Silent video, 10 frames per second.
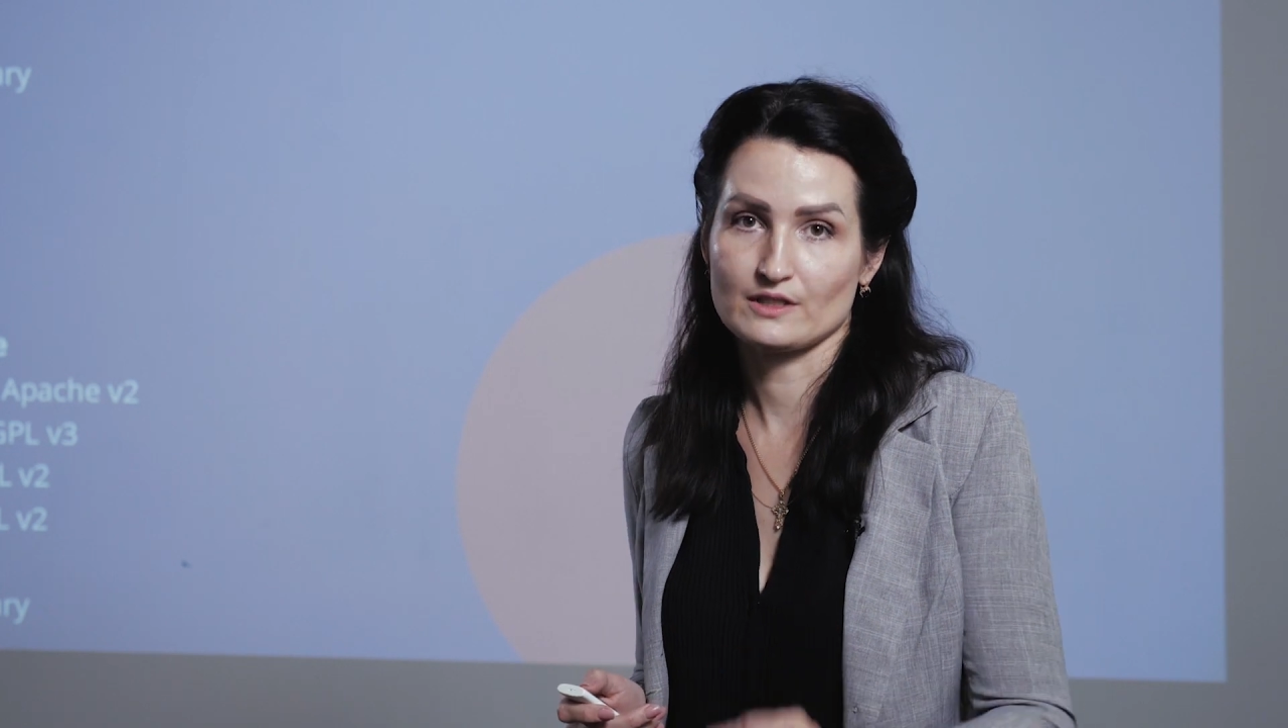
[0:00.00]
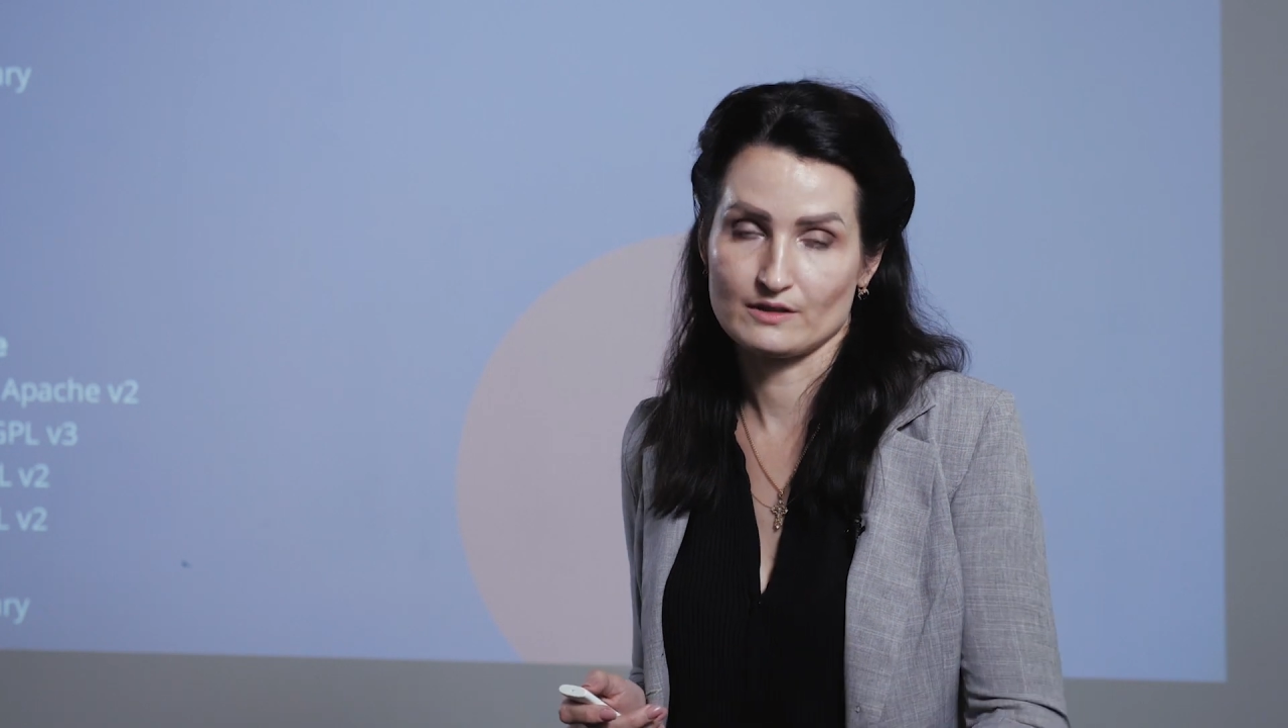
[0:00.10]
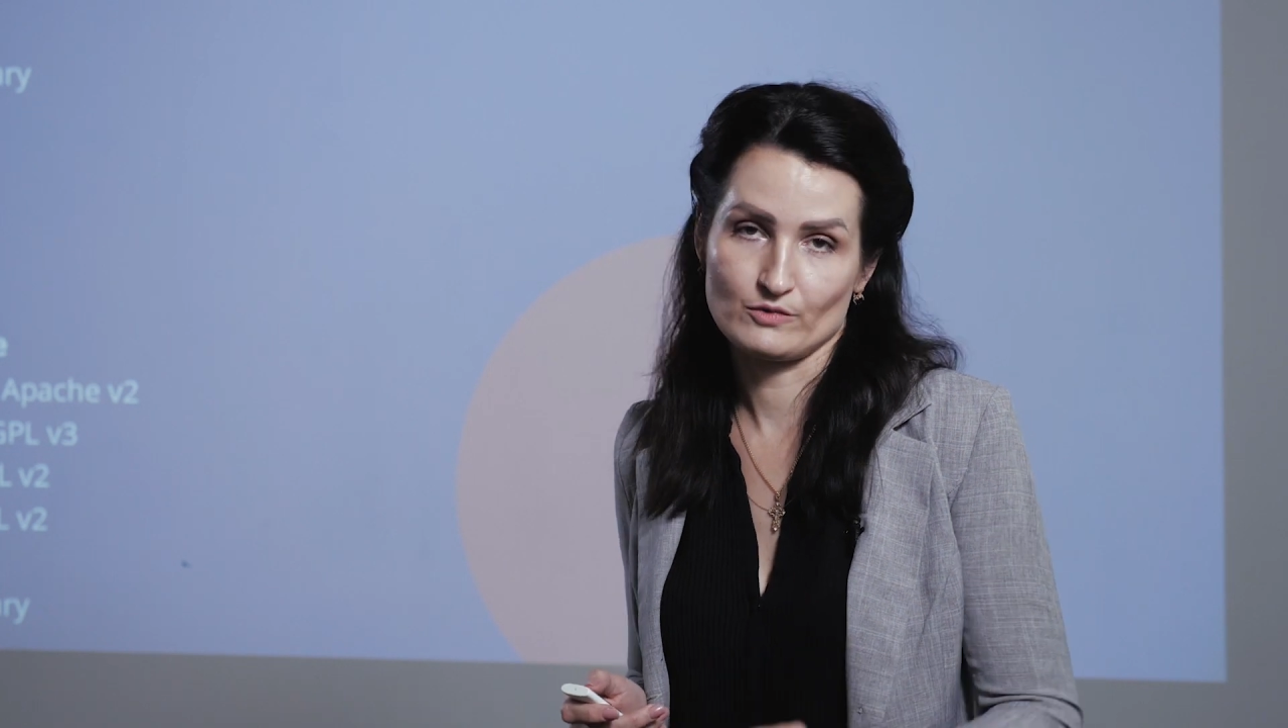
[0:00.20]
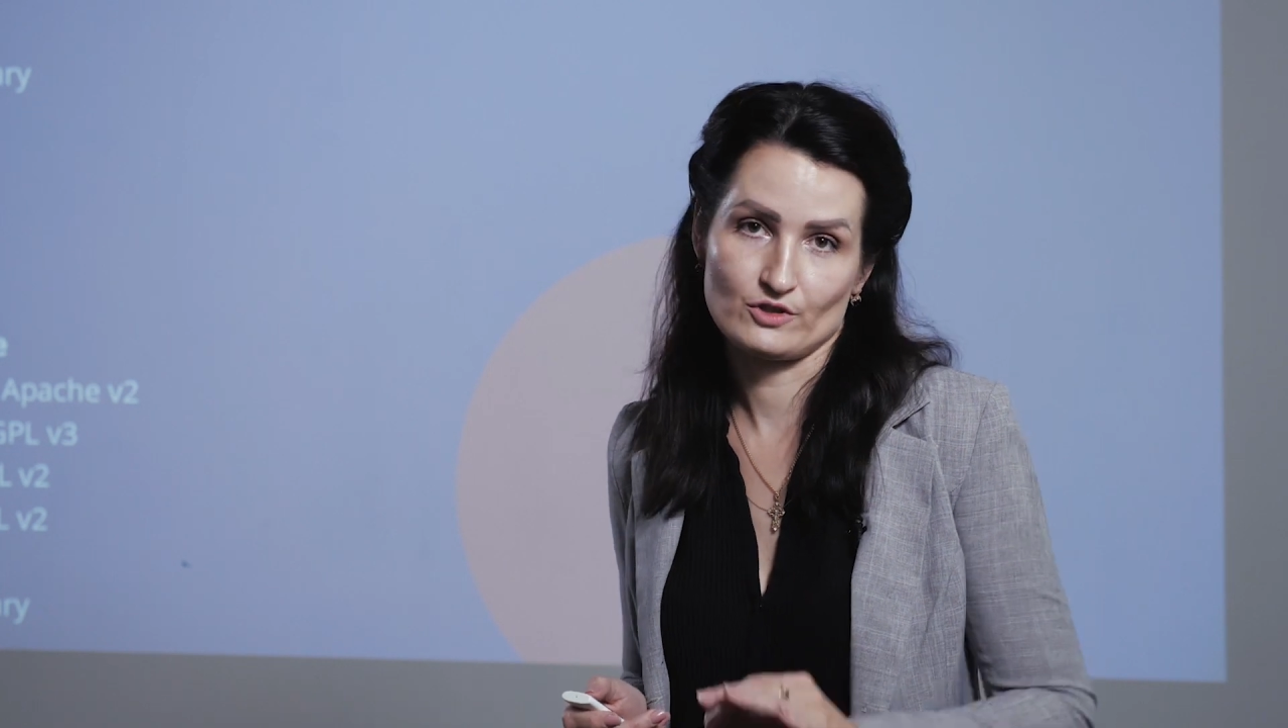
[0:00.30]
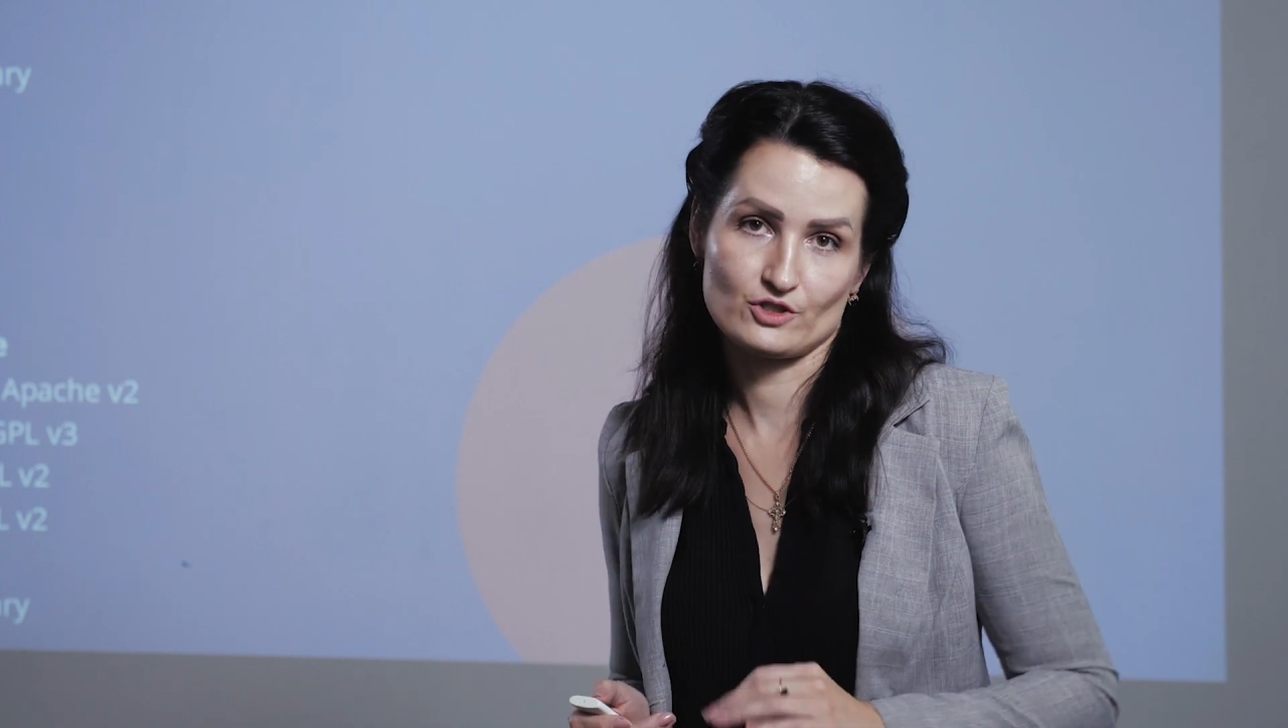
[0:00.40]

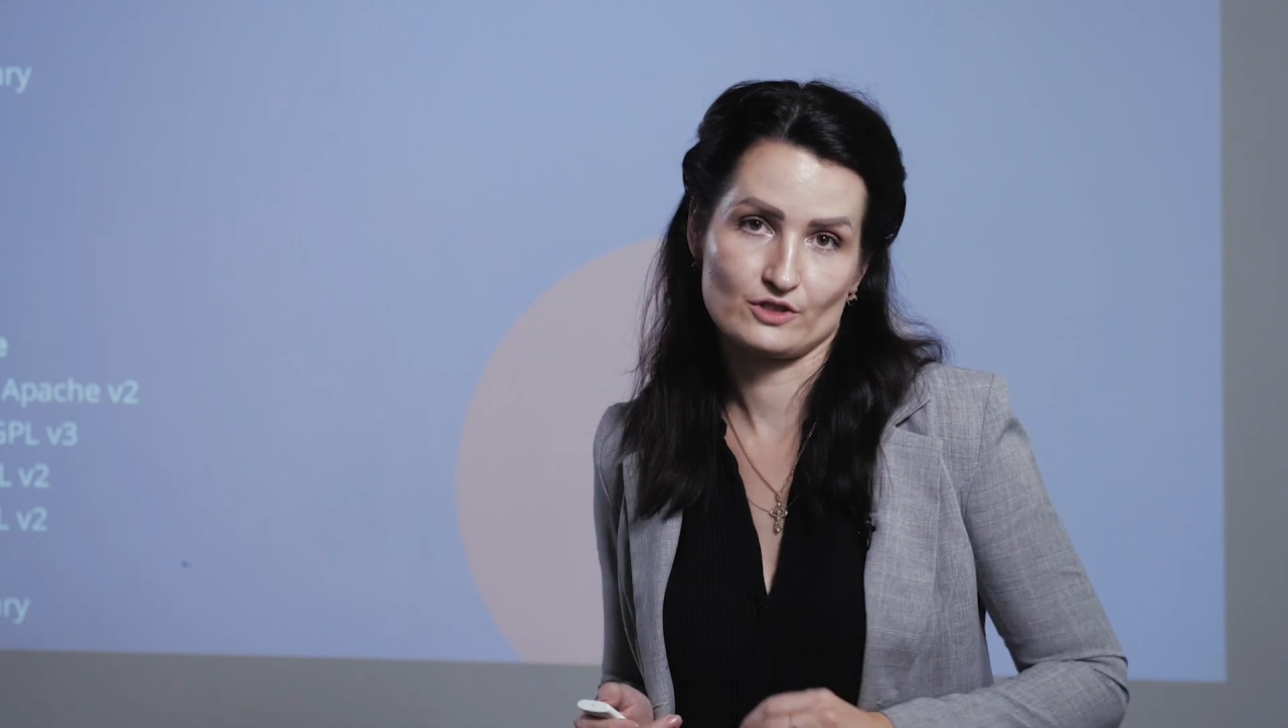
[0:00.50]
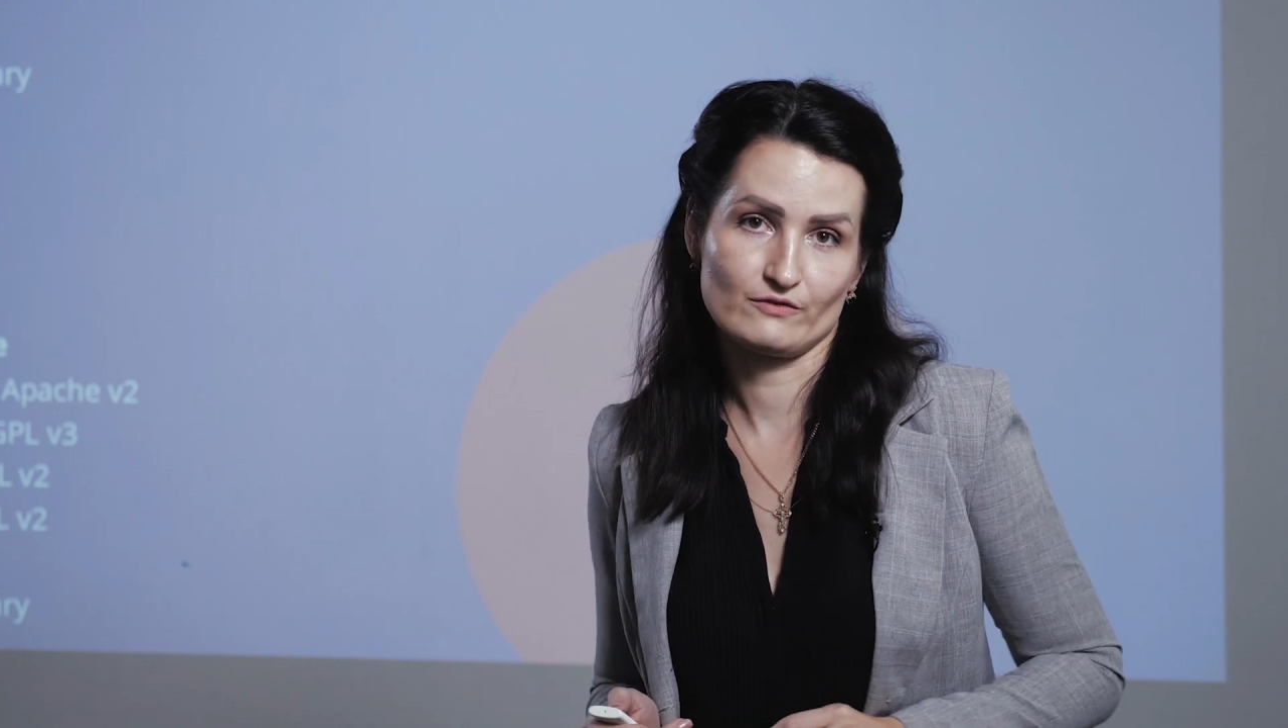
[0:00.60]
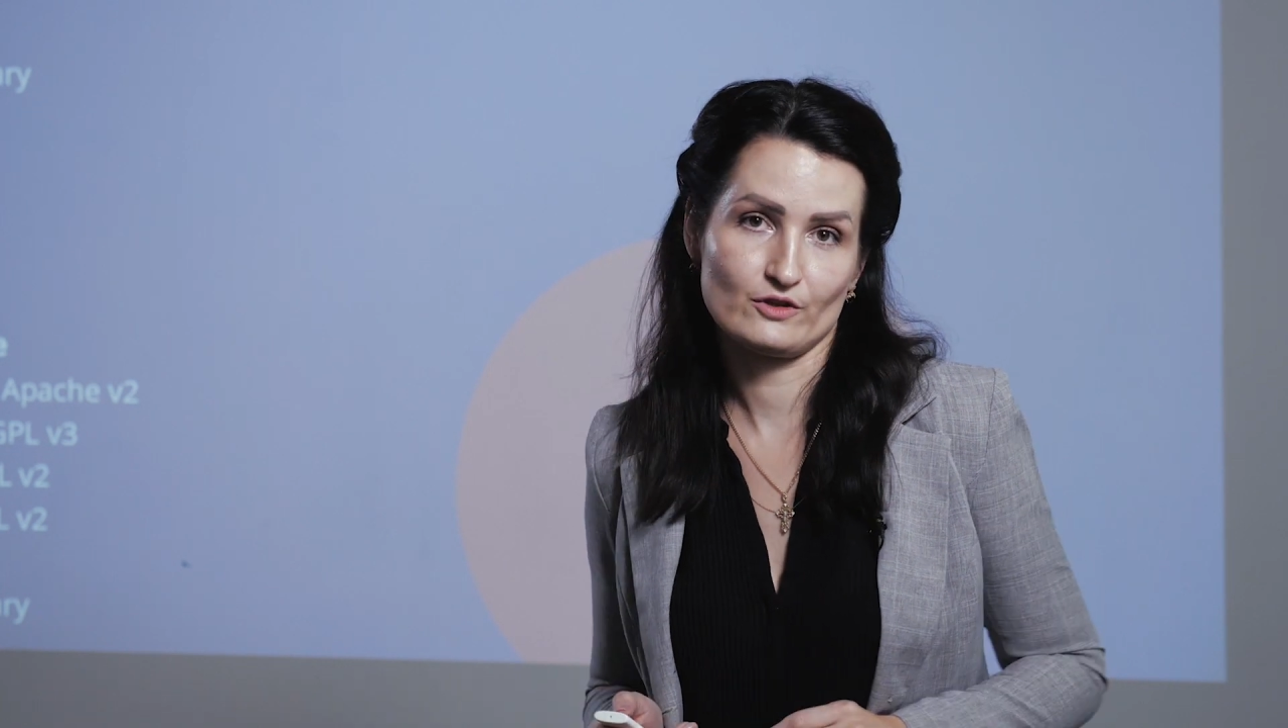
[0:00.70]
commercial